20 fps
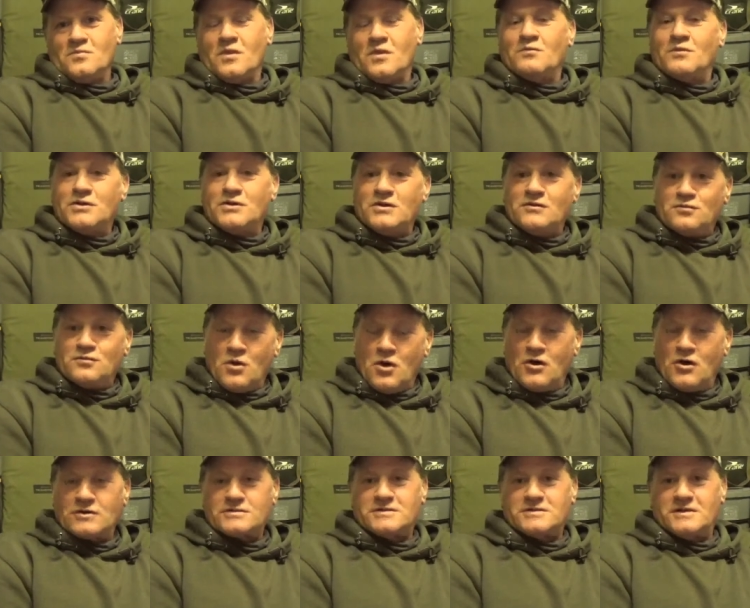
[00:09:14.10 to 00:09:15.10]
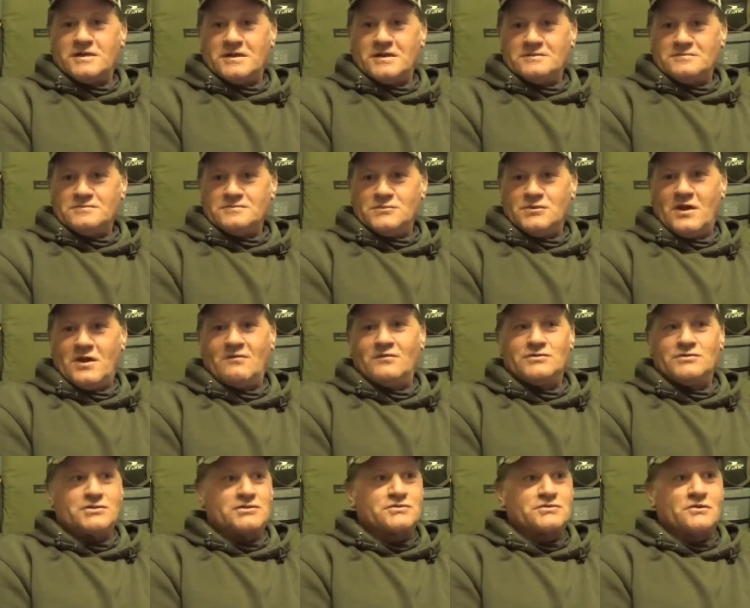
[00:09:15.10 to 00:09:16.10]
but you've worked at it. You haven't
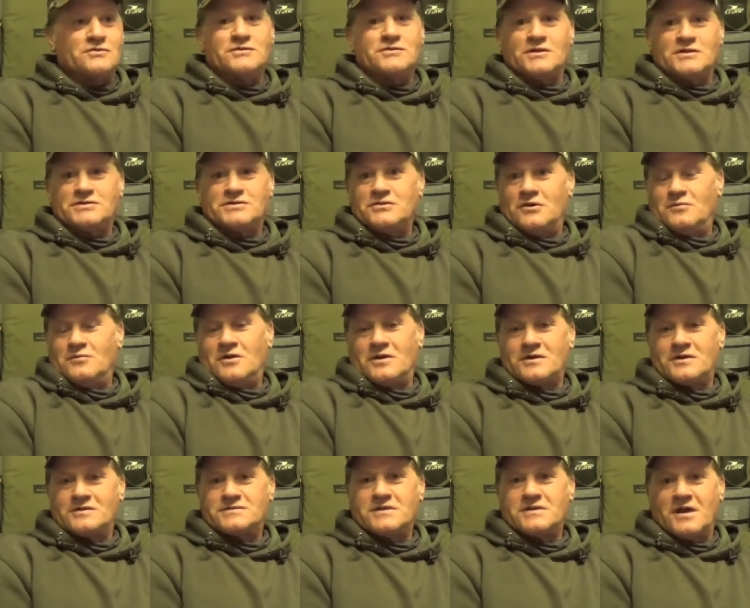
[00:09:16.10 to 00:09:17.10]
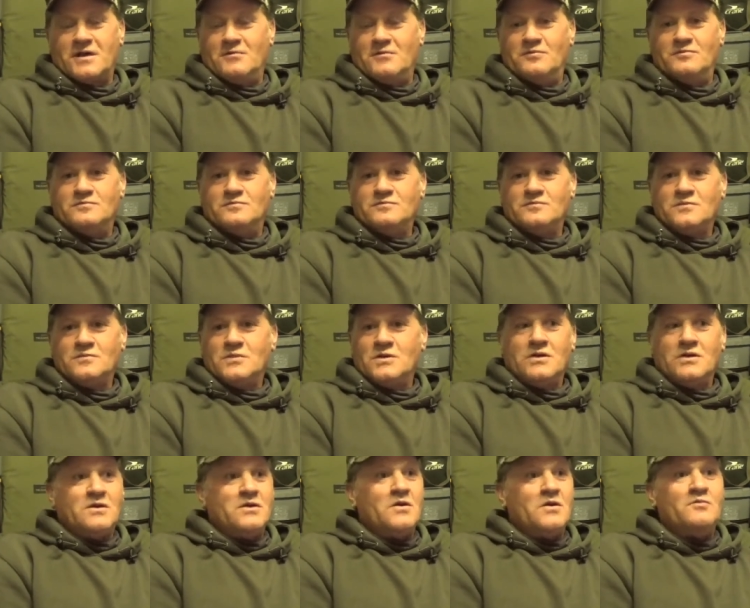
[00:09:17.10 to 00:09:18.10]
just gone to the shop, like I say, and
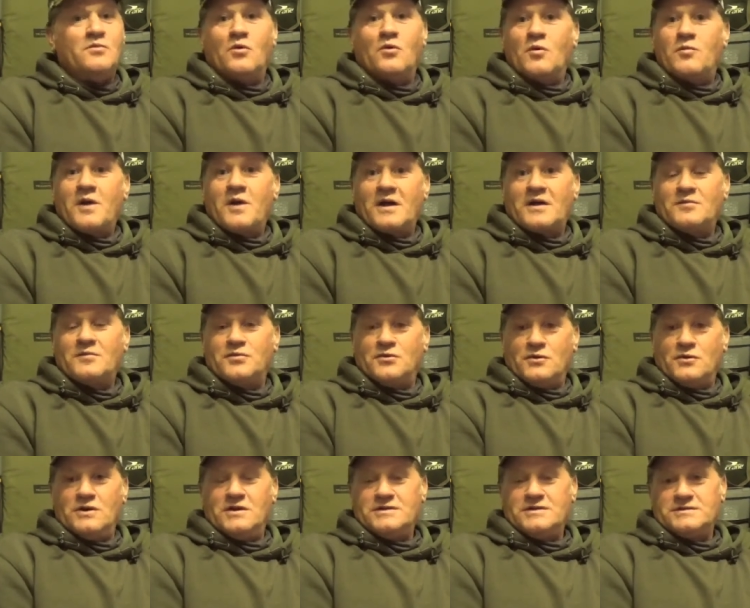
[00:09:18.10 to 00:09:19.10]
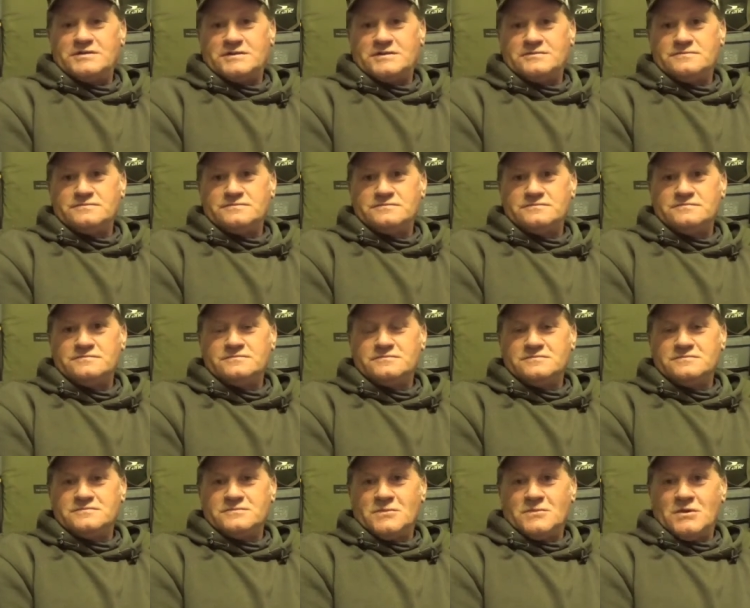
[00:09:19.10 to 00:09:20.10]
bought a pack of boilies.
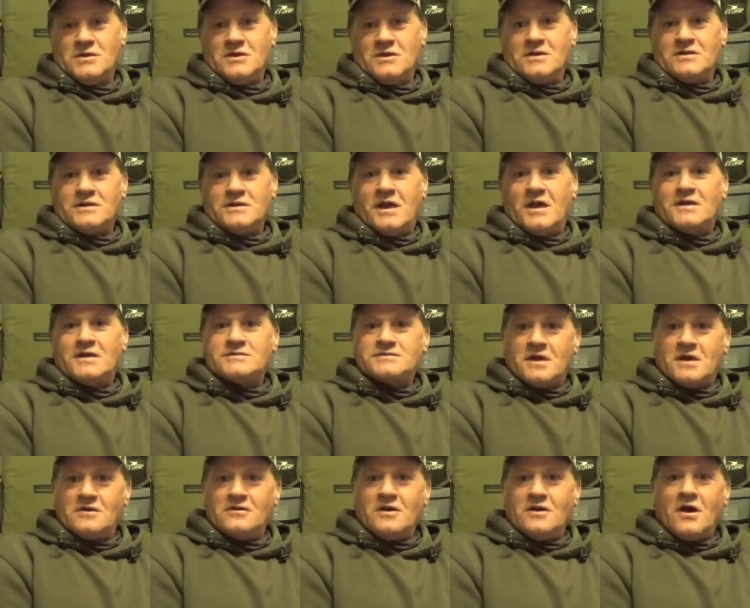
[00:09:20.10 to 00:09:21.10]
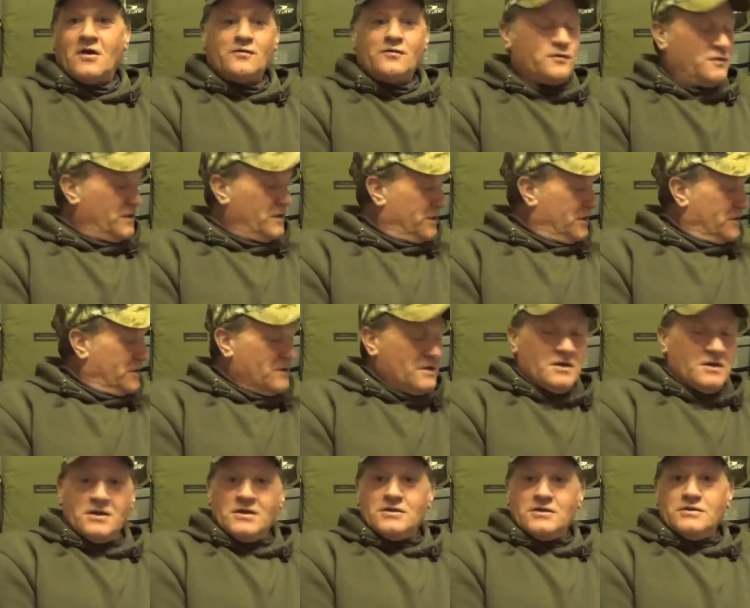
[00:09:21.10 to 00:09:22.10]
Yeah, so hopefully
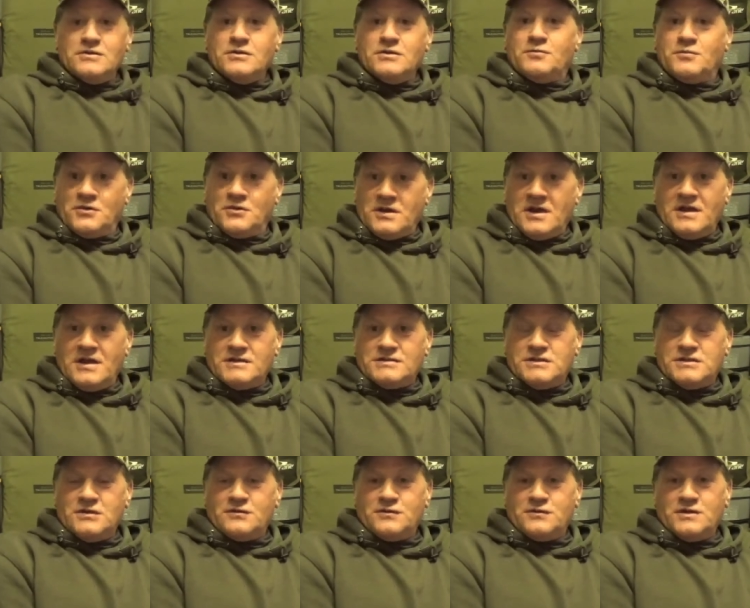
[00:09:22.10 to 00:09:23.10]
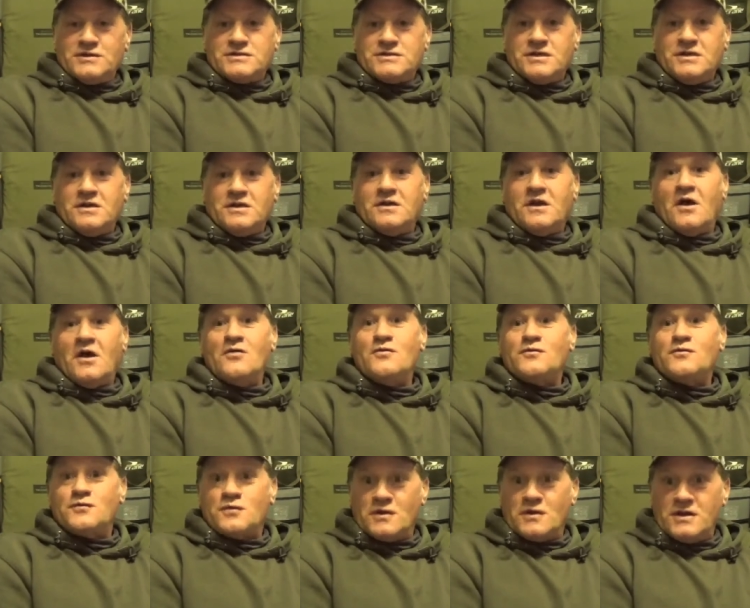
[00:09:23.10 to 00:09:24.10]
you put that into your fishing, and
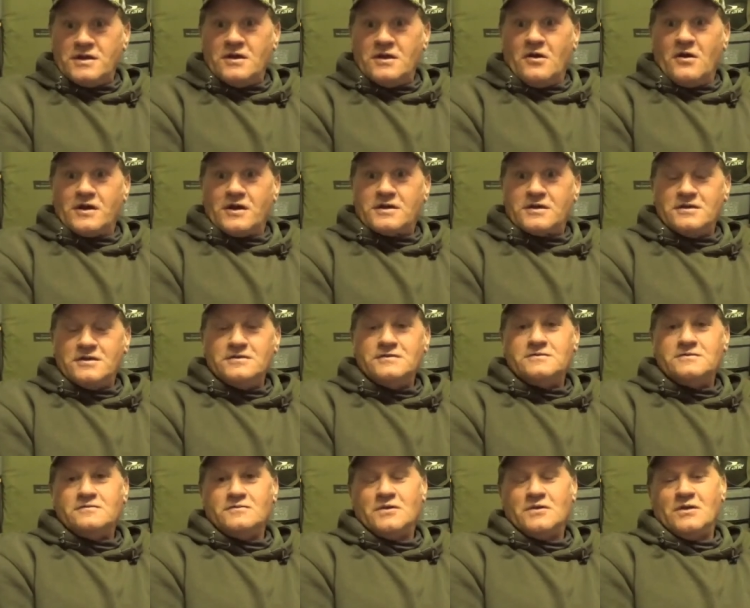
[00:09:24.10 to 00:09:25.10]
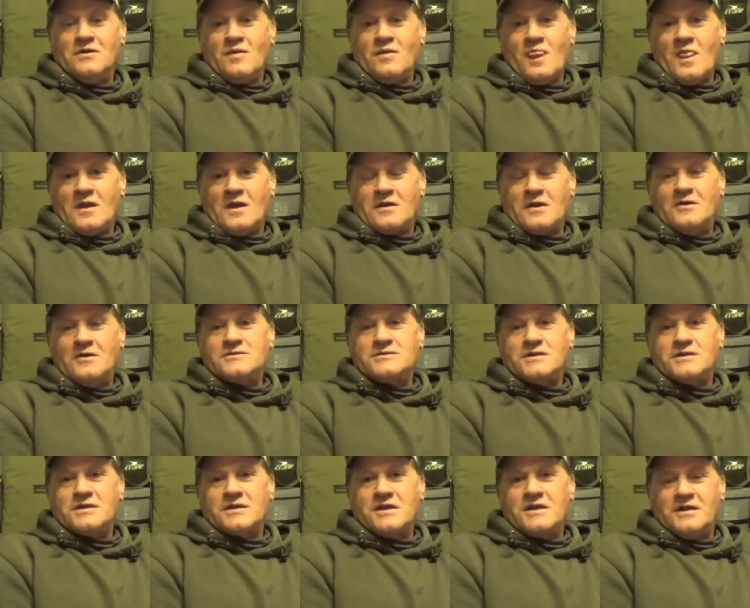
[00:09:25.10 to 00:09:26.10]
hopefully I can go to
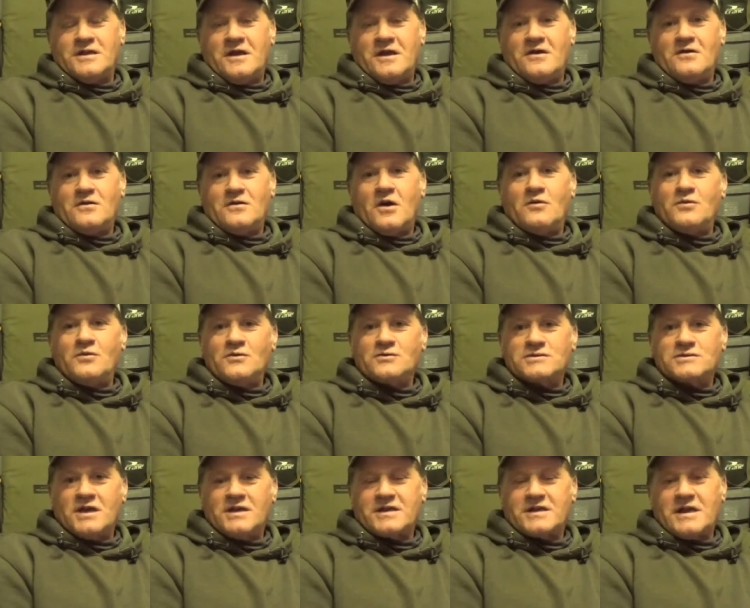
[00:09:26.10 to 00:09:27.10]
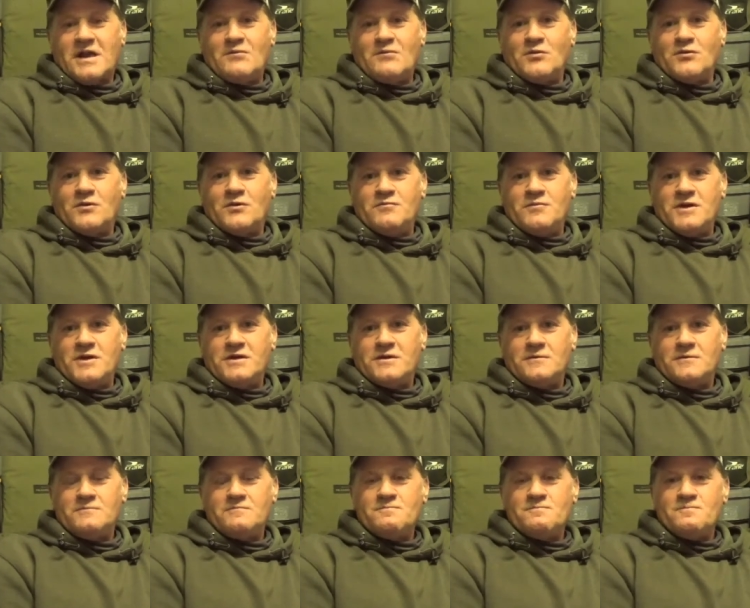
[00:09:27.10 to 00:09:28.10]
the canal. I will take the camera with me
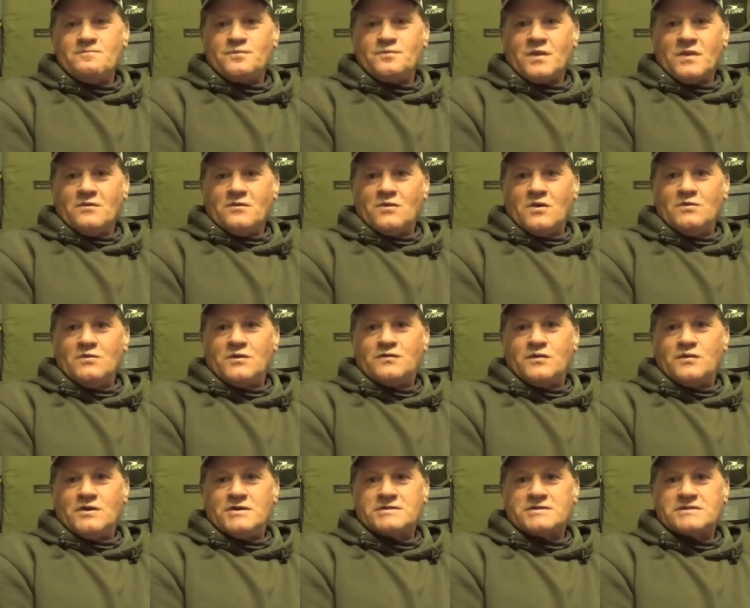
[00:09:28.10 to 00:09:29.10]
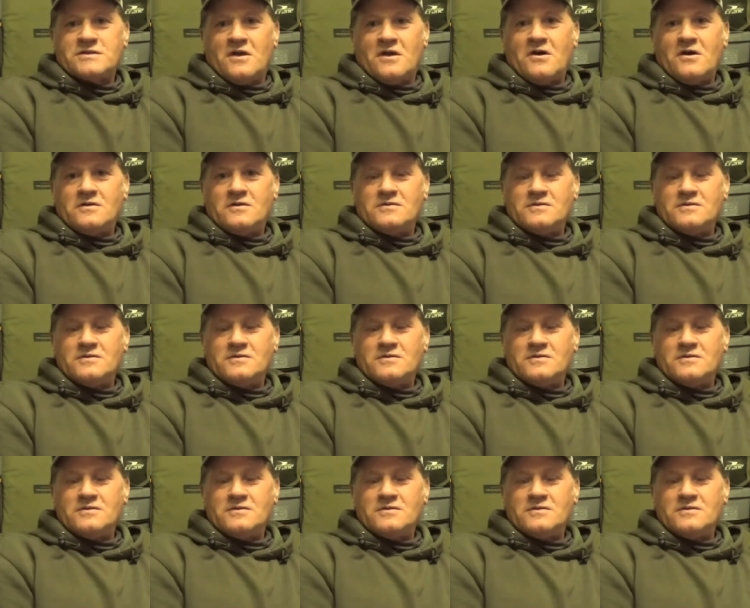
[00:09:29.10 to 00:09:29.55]
when we first start.